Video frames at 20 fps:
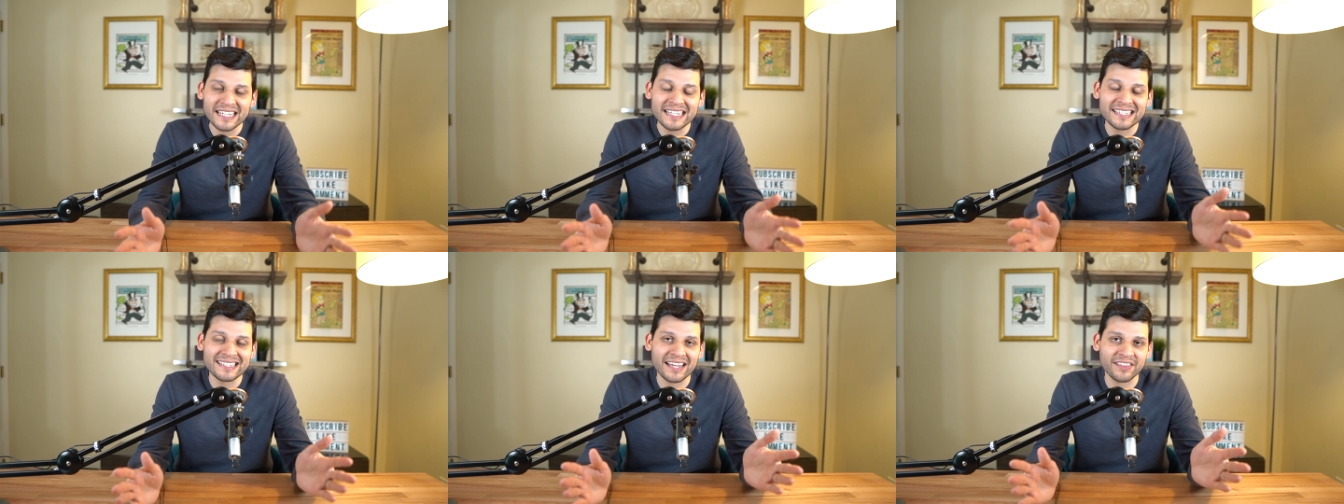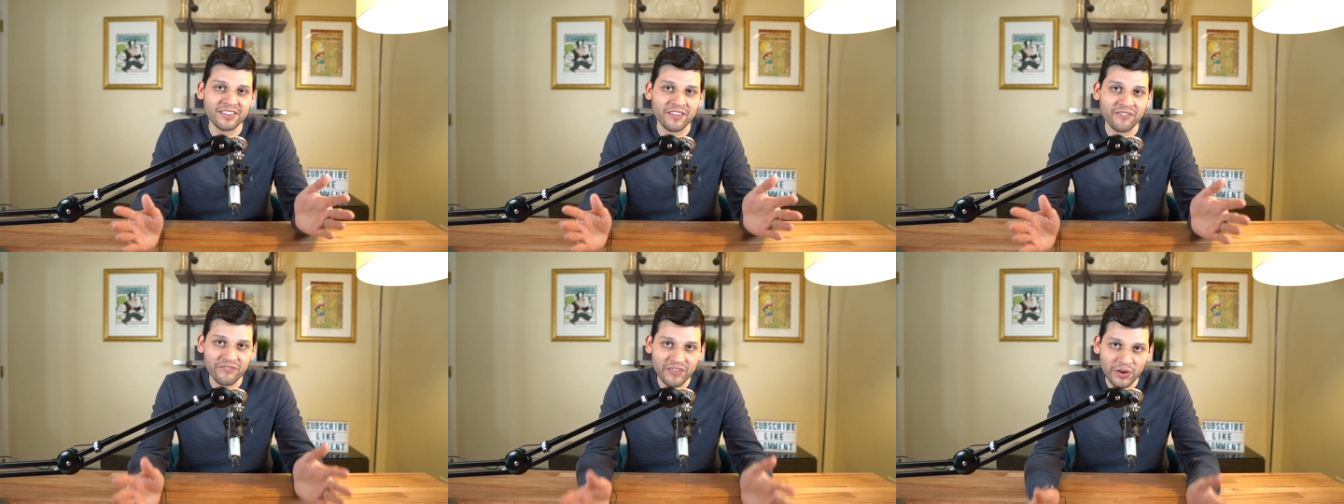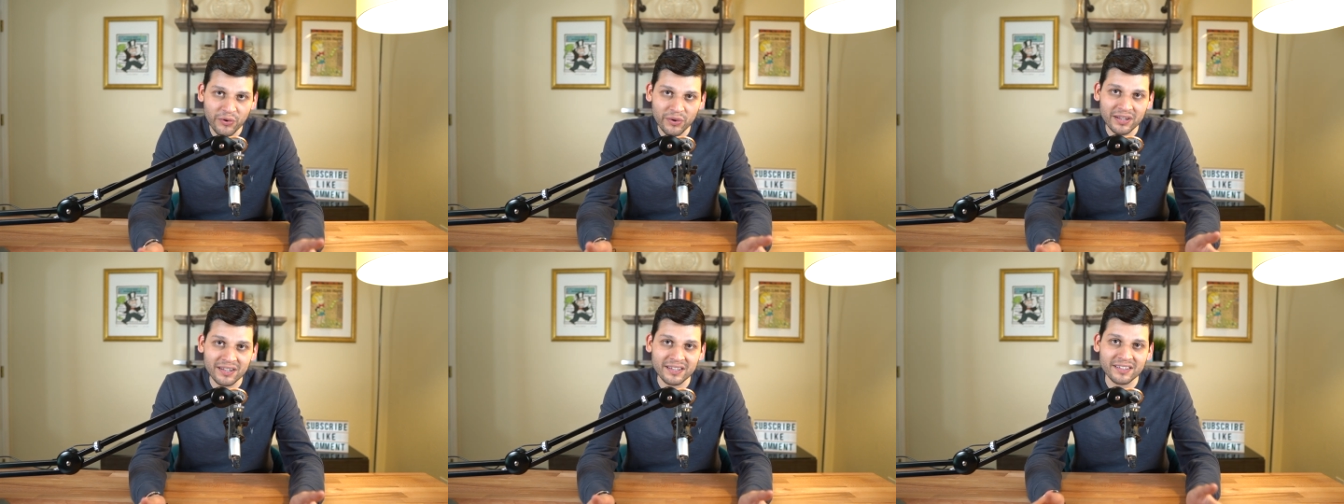is at the
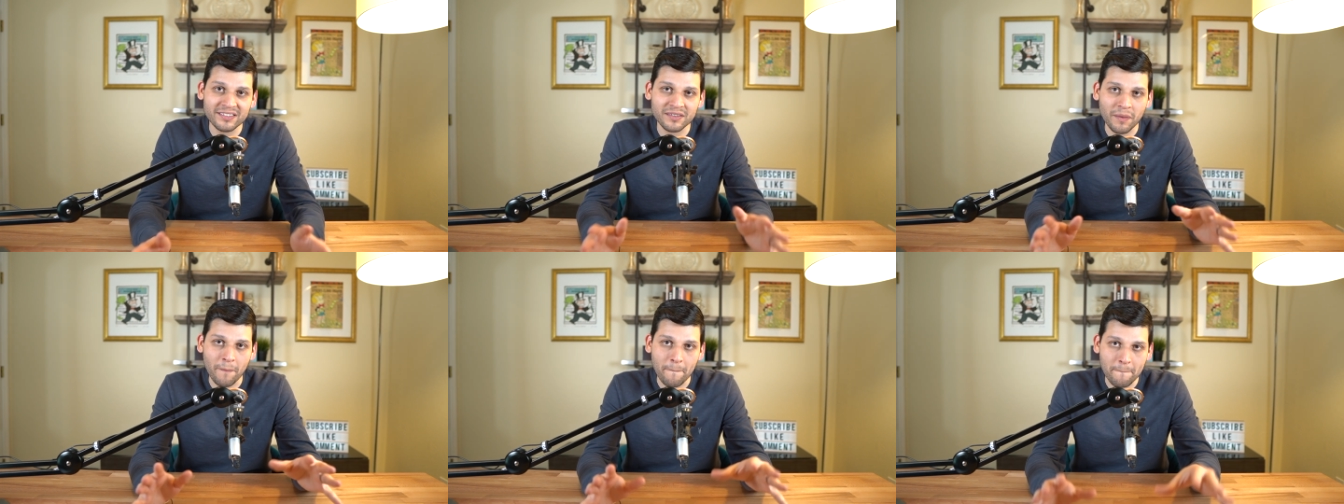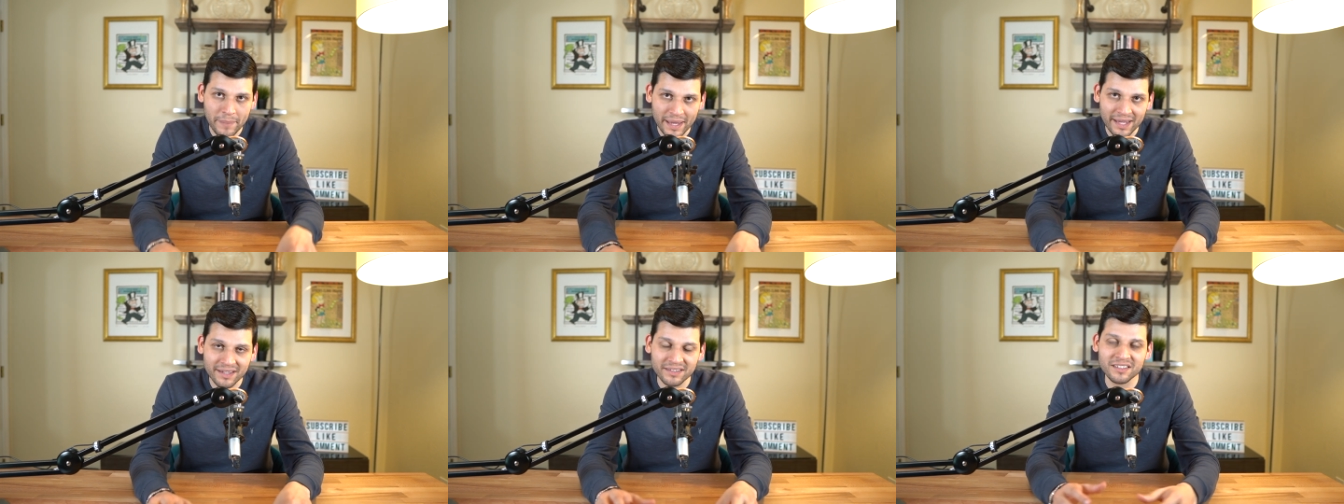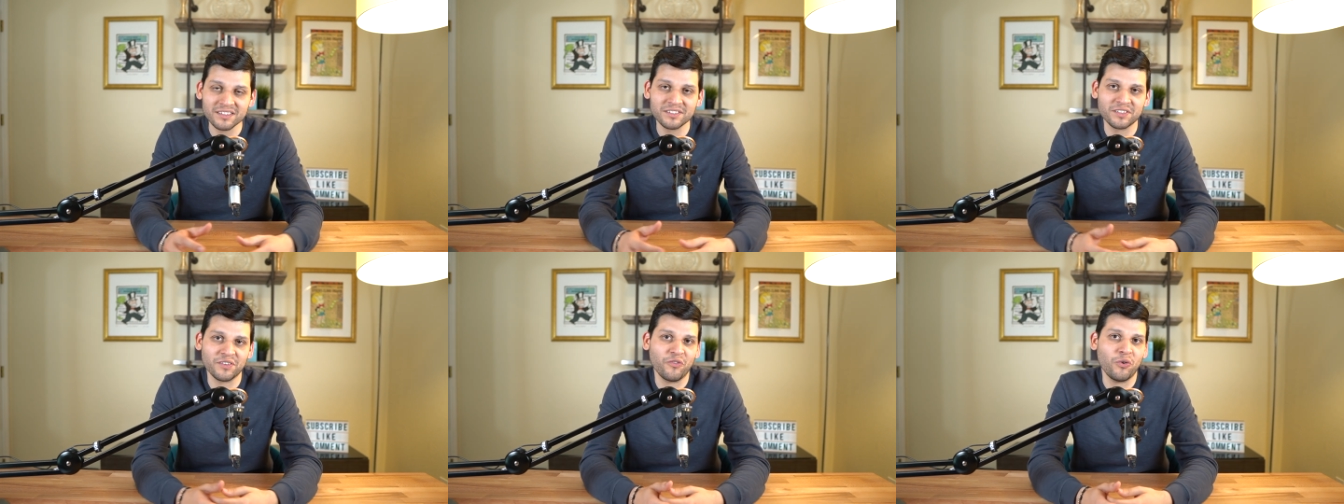very least the
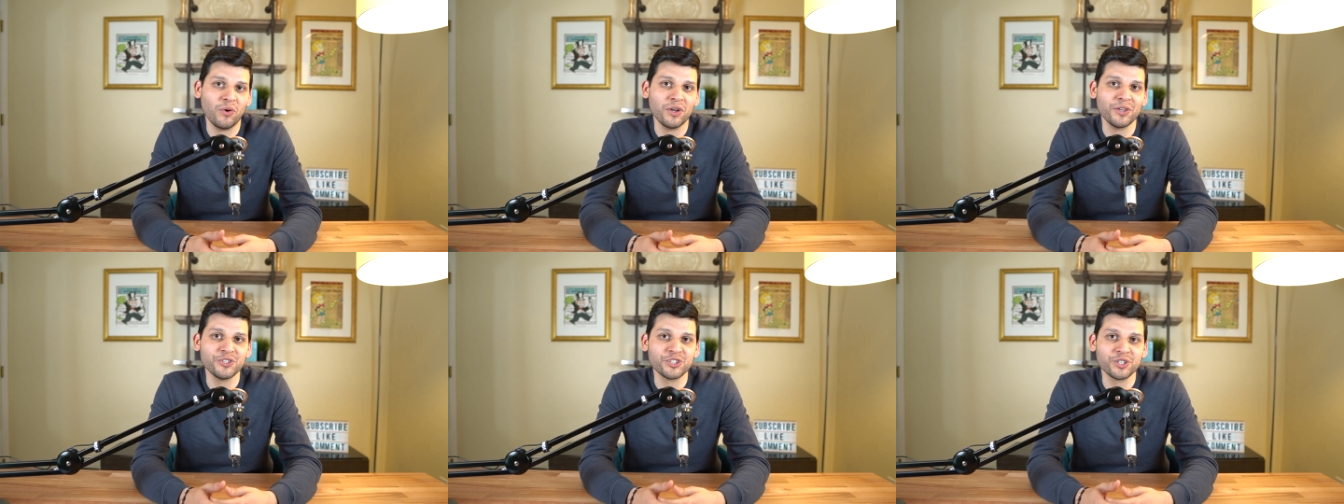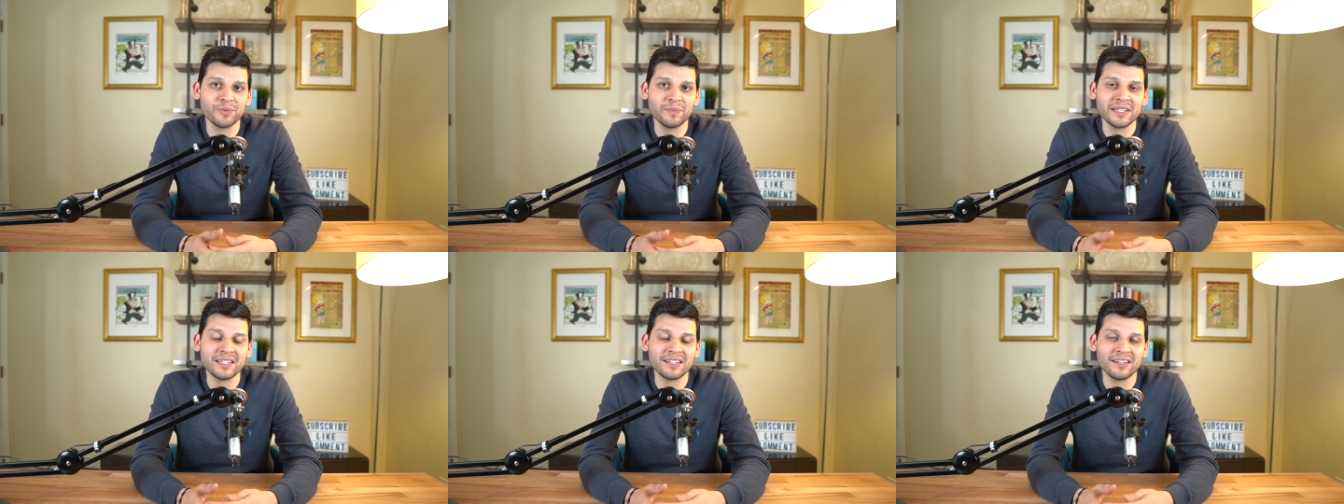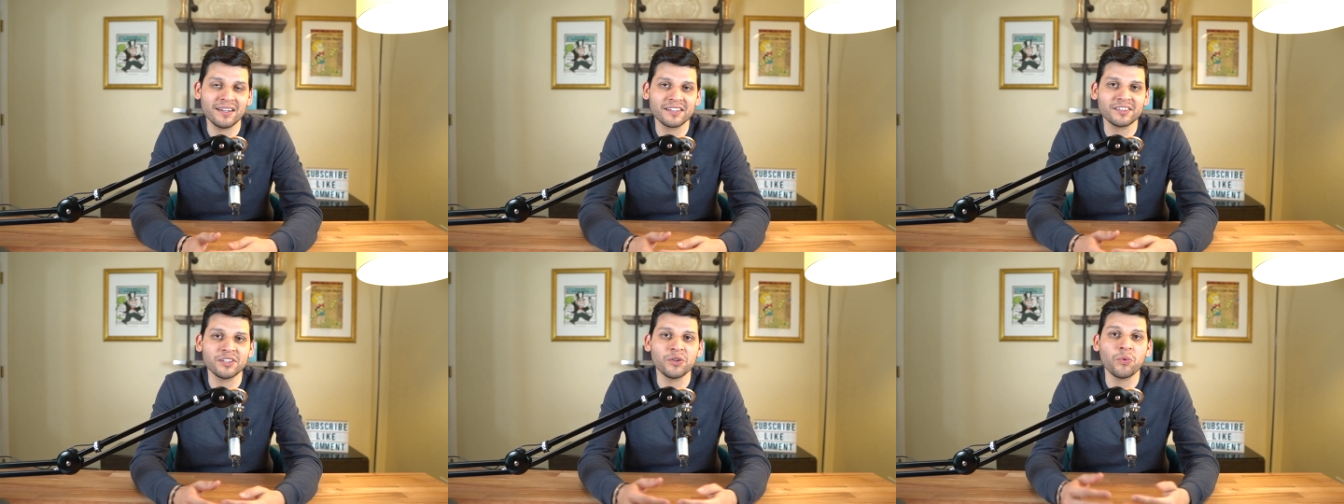basics of what you should be
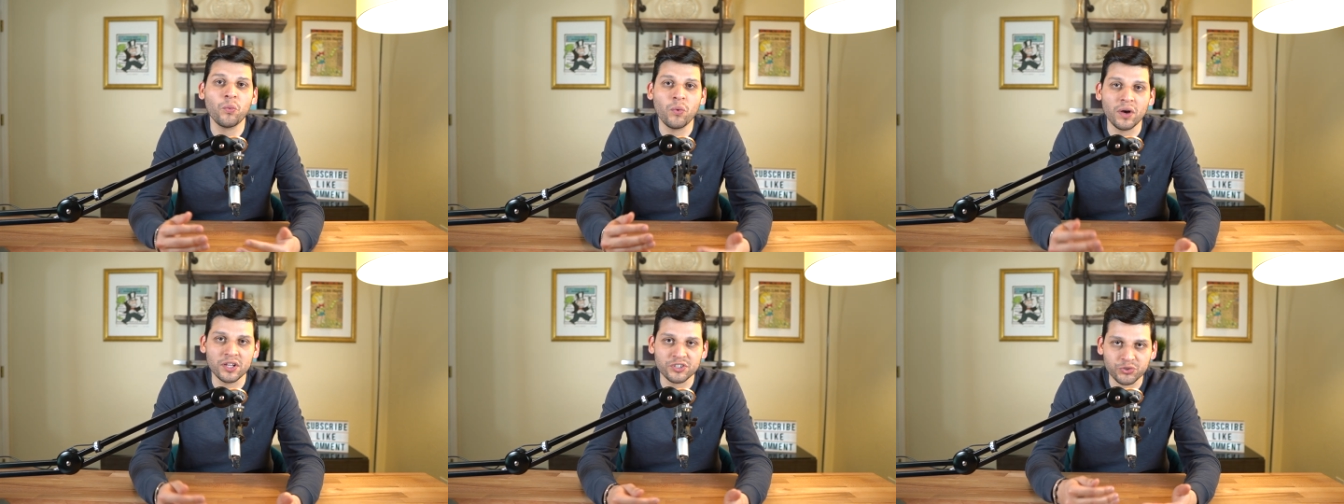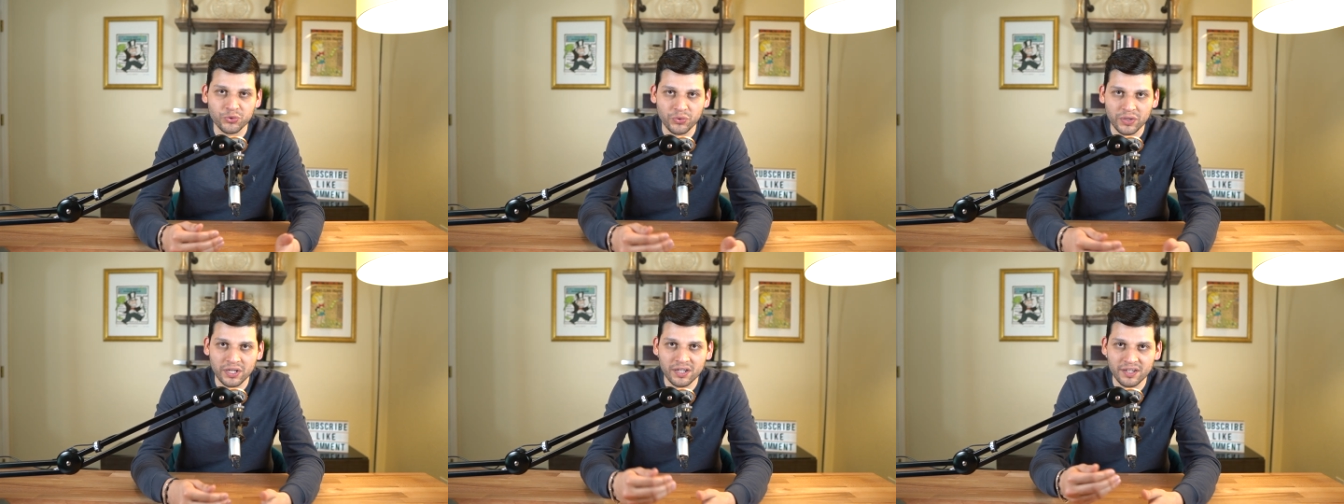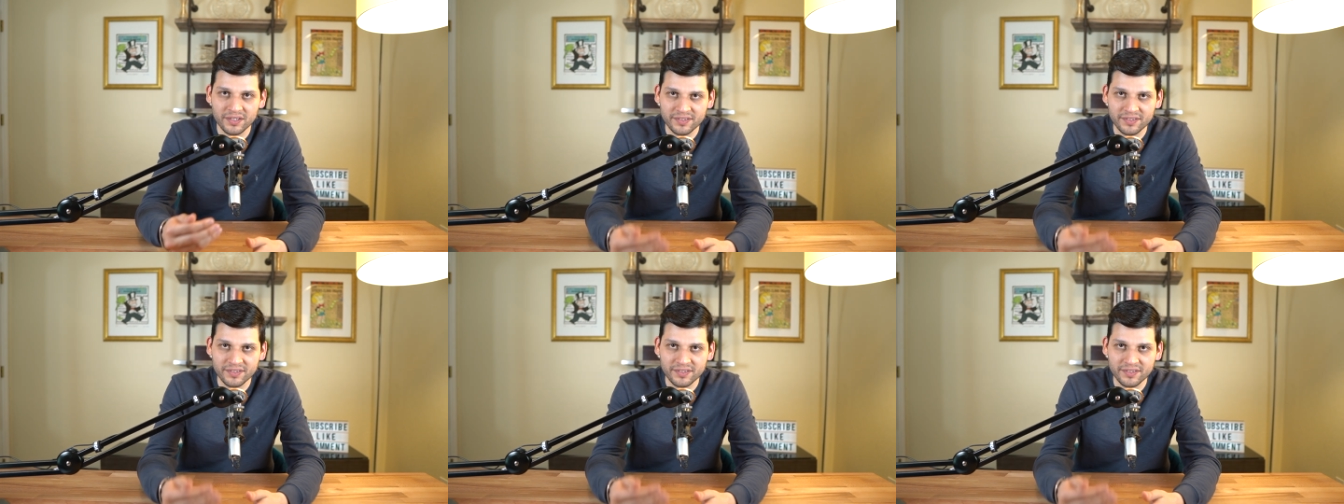collecting when screening a